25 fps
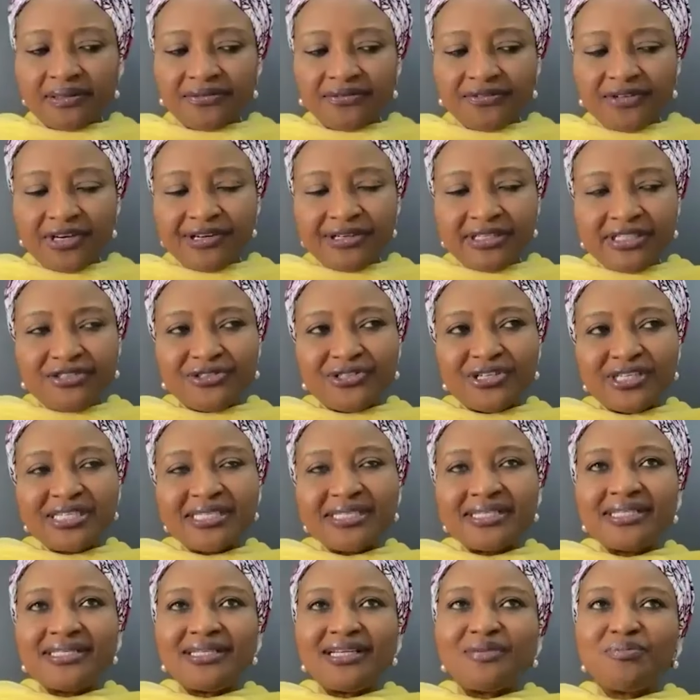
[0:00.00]
Very
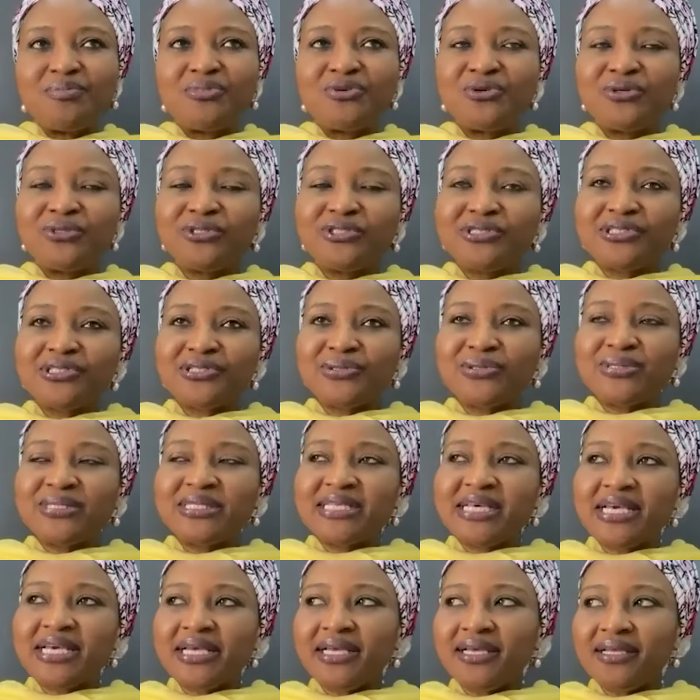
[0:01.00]
interesting approach. So
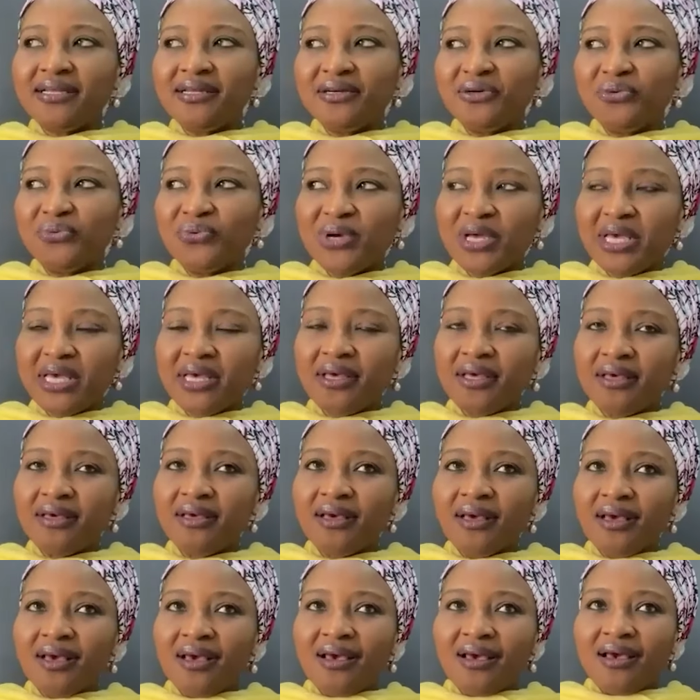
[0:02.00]
taking away
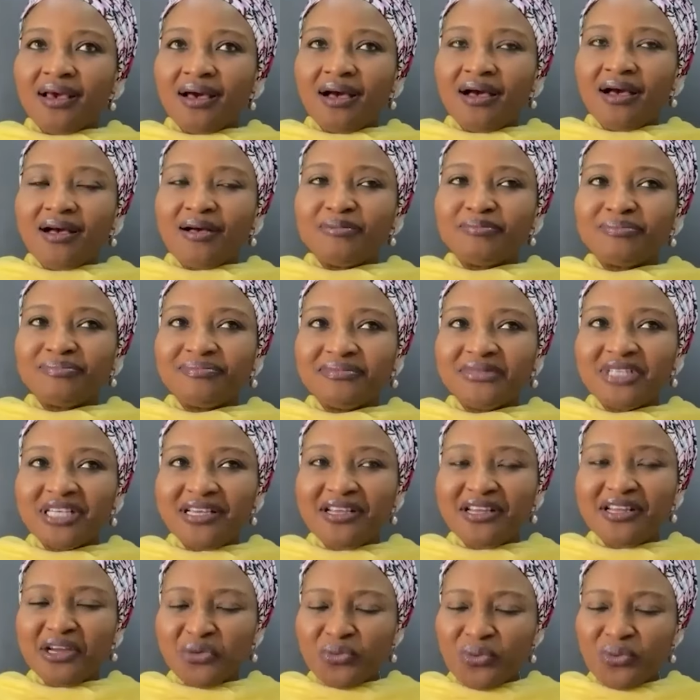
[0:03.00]
um,
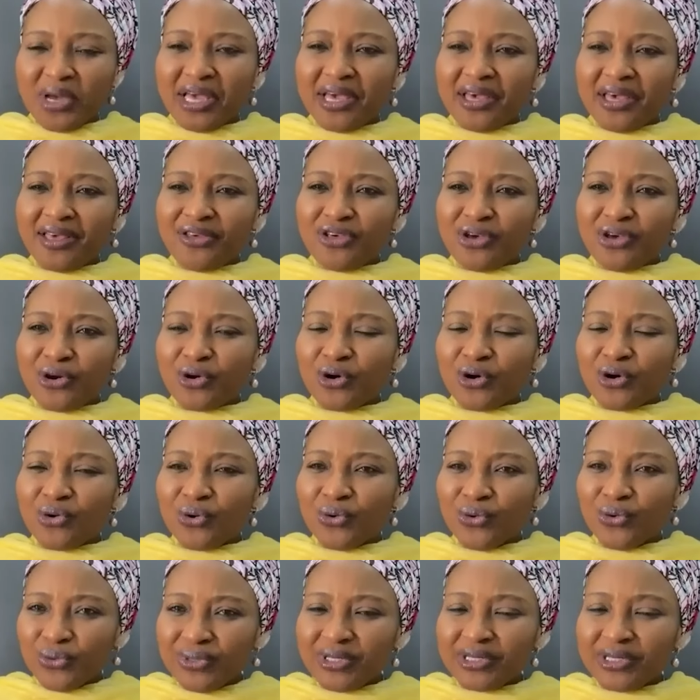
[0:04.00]
in a way, your
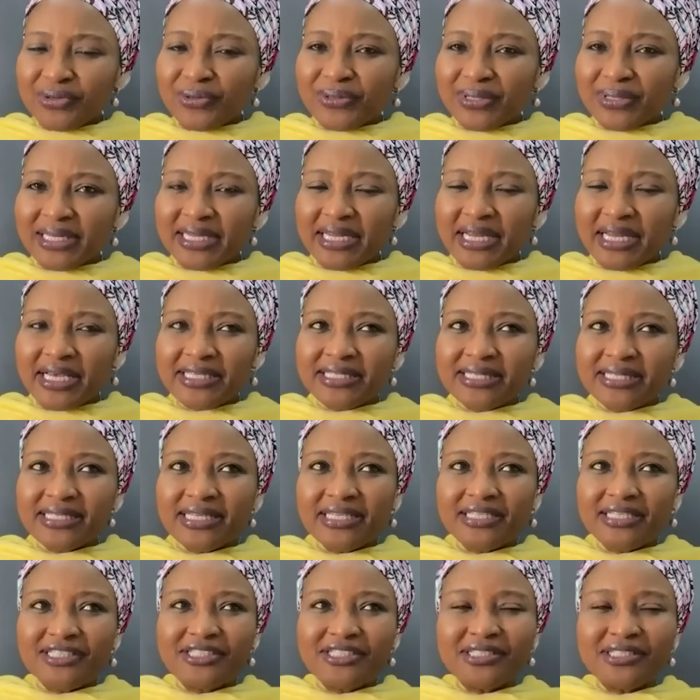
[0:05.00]
own
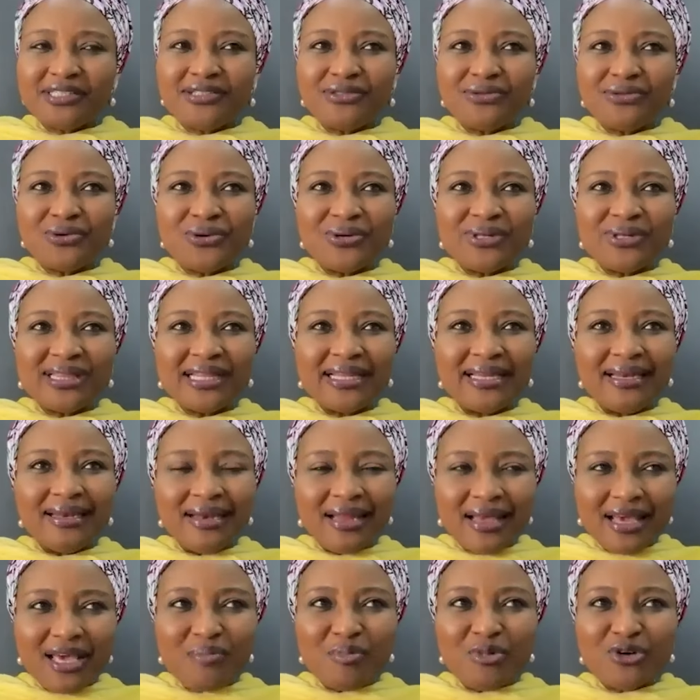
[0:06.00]
organization or the
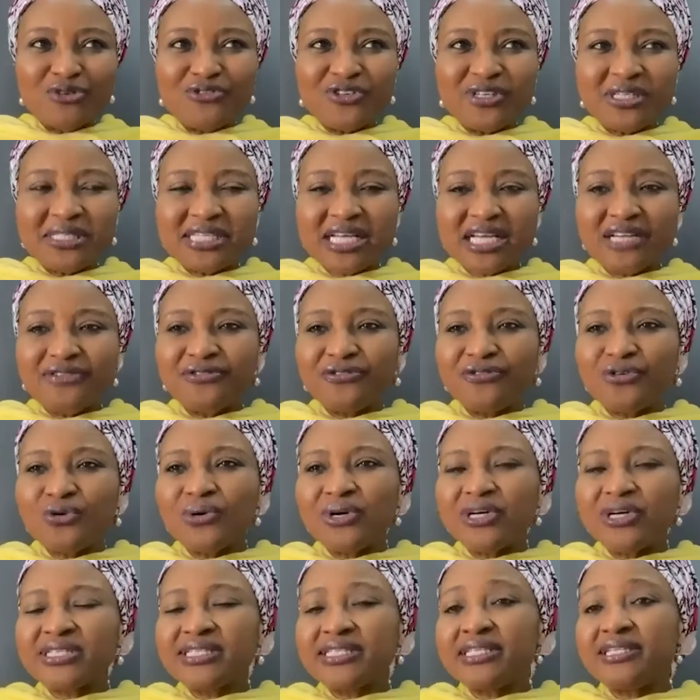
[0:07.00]
name of it and
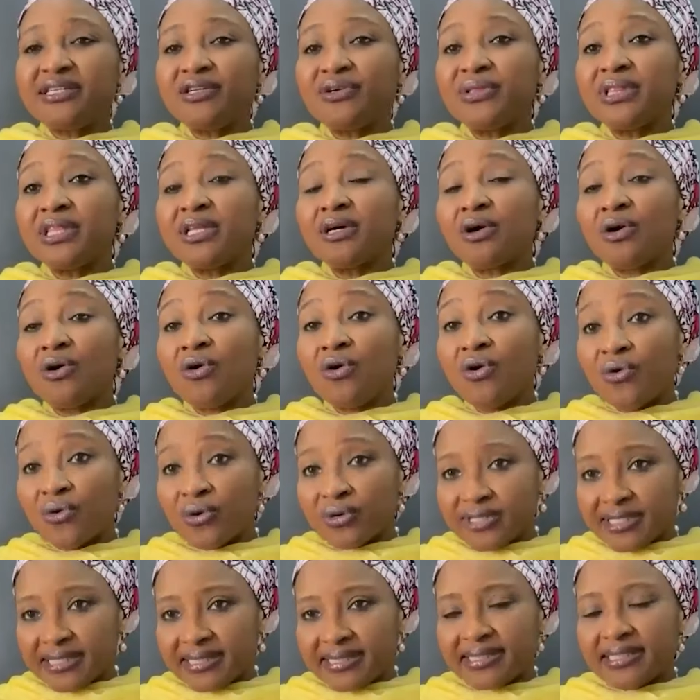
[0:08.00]
focusing on the
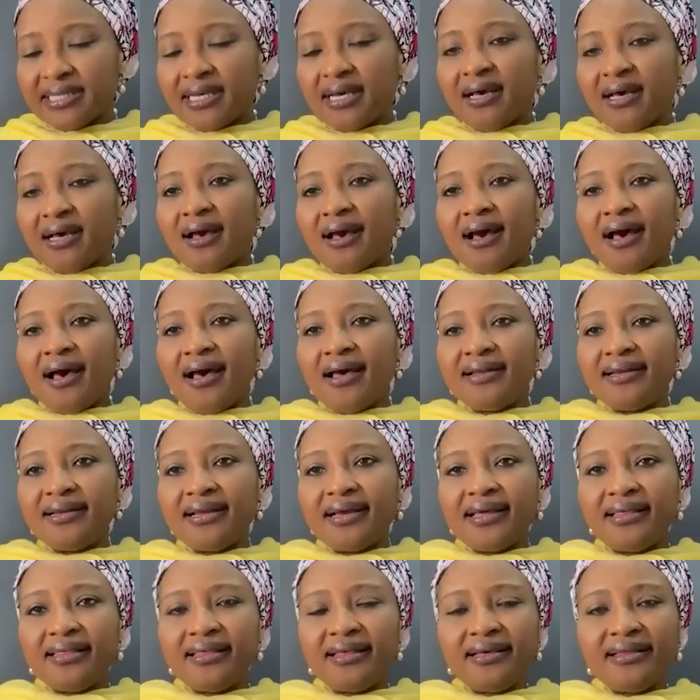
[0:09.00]
course. And
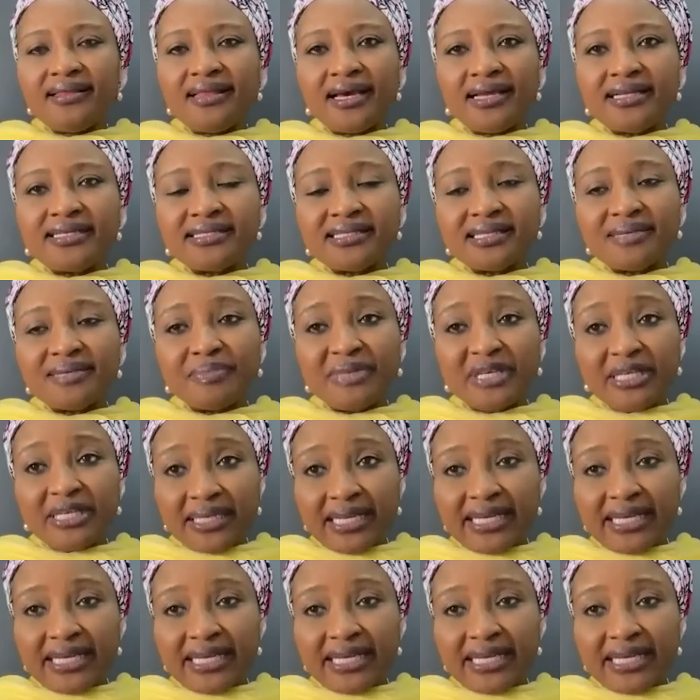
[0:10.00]
I think that is a big